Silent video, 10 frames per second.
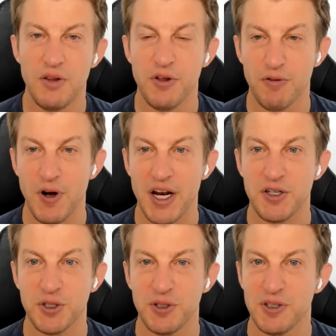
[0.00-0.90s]

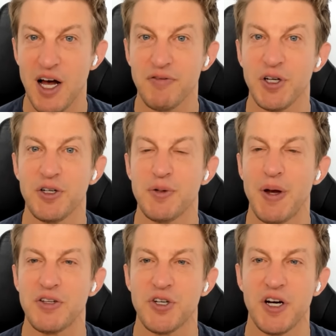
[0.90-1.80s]
livelihood
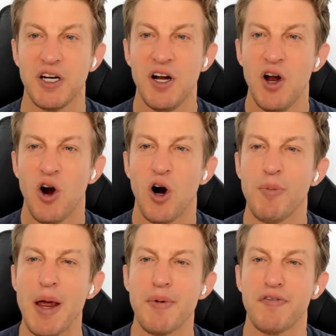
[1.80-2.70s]
depends on it, or
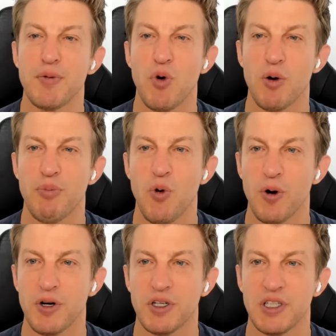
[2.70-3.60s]
maybe even more
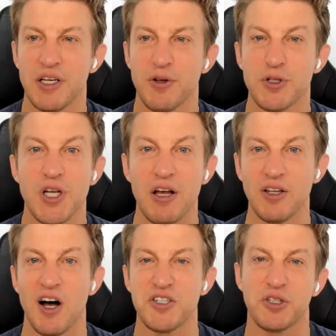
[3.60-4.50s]
importantly, their
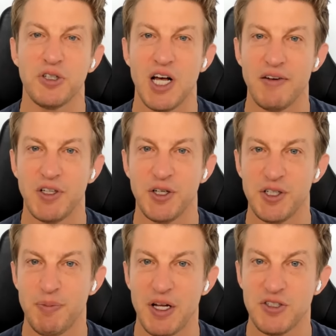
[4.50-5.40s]
psychological livelihood
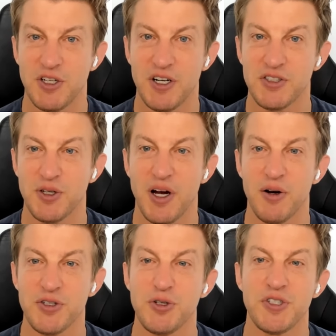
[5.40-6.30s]
depends on it. So I
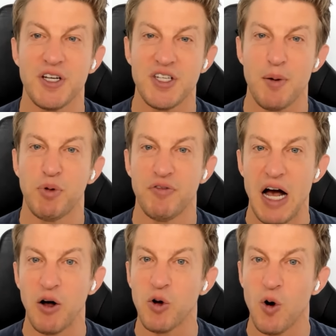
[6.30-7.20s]
always use the example of
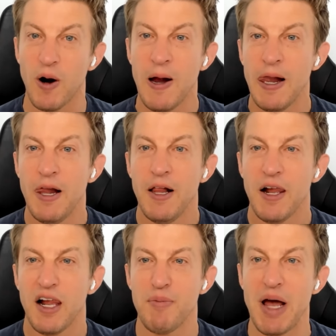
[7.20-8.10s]
Al Gore.
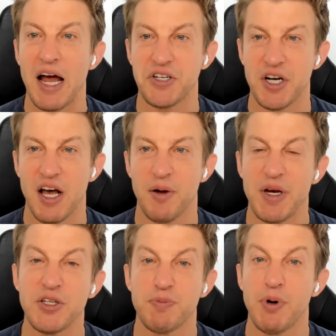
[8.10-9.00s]
Imagine, I
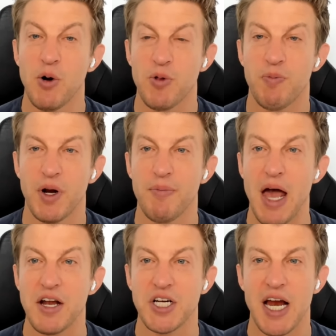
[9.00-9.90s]
mean, he's both, but
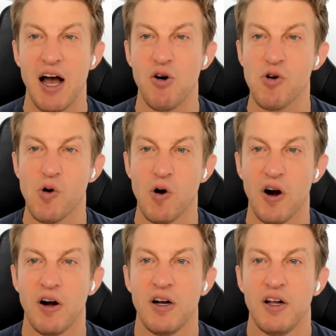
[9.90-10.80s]
imagine Al
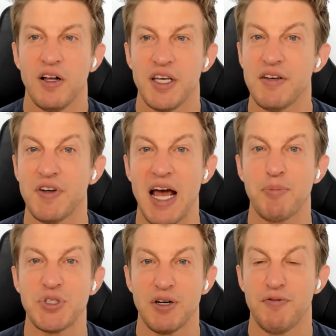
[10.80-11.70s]
Gore, even
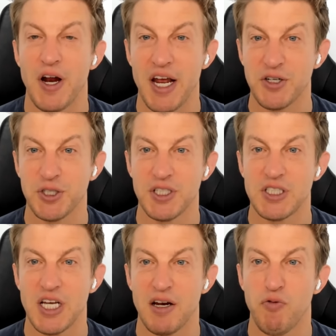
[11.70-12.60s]
absent a financial
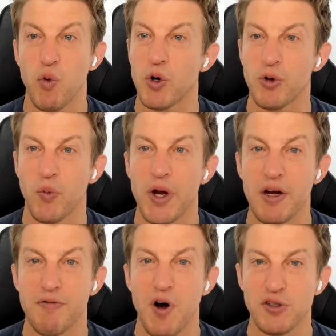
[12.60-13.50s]
incentive, were to
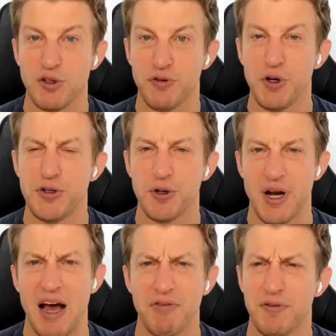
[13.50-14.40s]
read Fossil Future
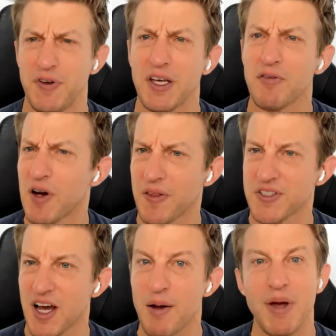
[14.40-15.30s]
and have the feeling of, wow, this
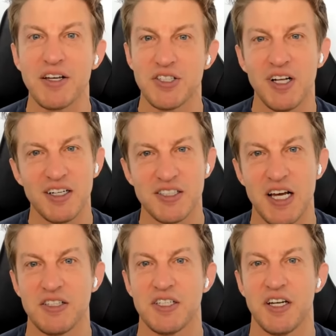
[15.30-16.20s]
guy makes a lot of
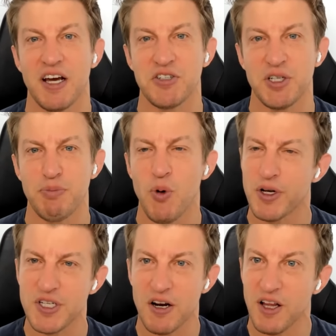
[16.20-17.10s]
sense. And he actually
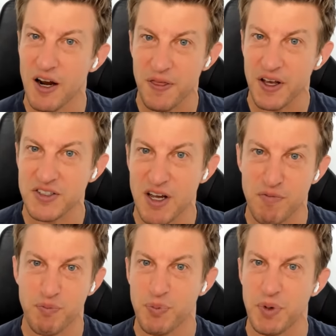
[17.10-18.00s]
points out a lot of things
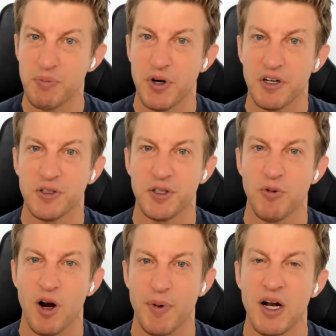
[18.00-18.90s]
I've been pretty clearly
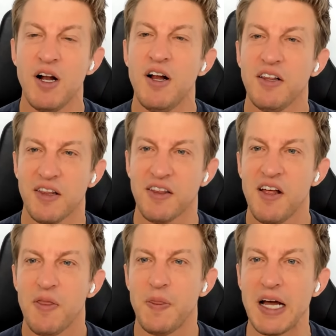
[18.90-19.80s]
wrong about.
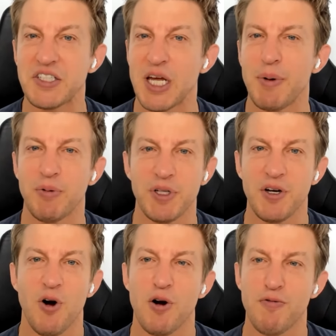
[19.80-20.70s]
That's going to be really
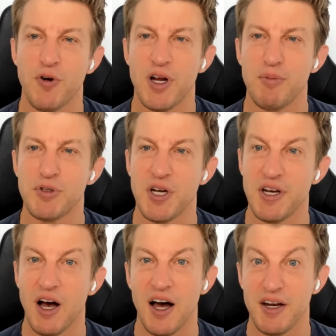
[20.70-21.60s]
hard for him to
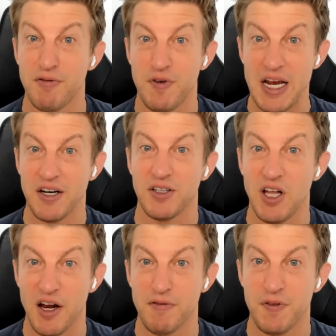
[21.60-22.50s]
not evade a
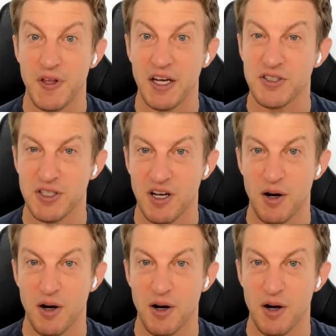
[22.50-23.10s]
lot of things and